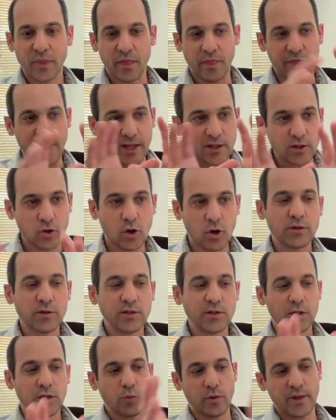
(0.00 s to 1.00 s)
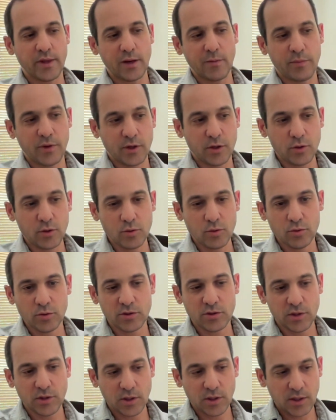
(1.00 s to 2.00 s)
That content would then be
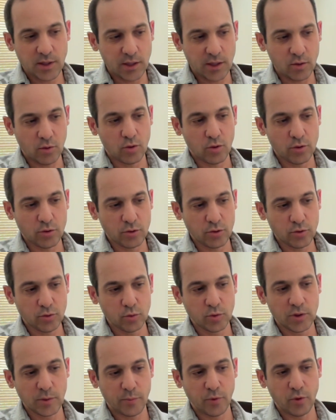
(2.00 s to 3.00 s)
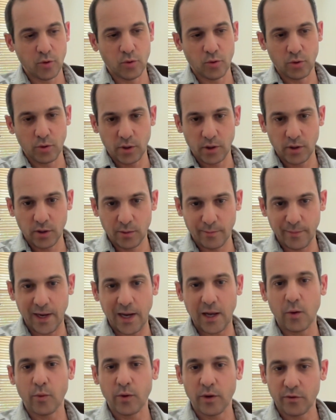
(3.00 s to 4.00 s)
used in order to deploy
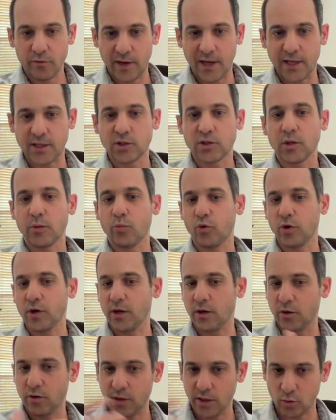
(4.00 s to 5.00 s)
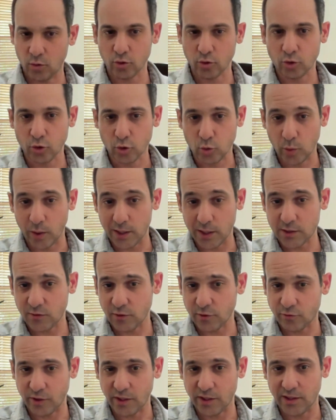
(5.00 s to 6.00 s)
malware, ransomware, in order to
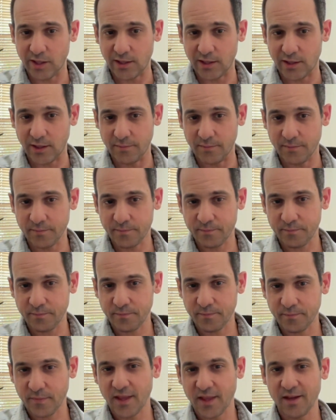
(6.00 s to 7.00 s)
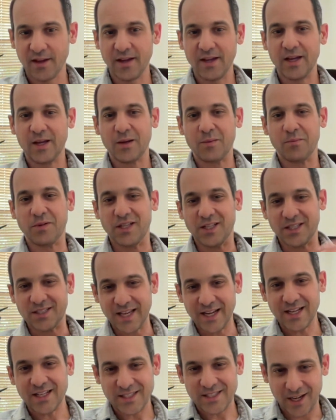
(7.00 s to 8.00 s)
exfiltrate data. But the
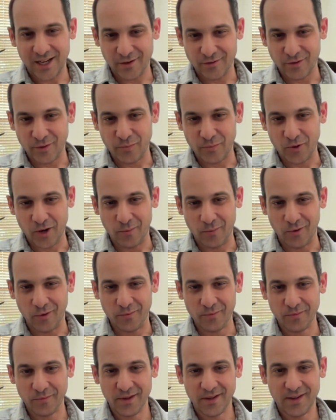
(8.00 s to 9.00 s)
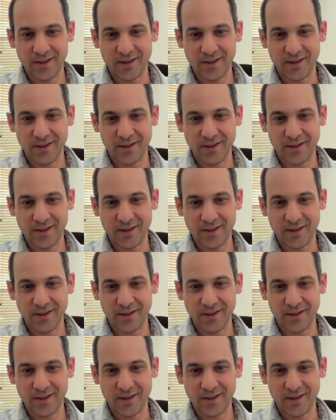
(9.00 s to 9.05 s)
second side of the problem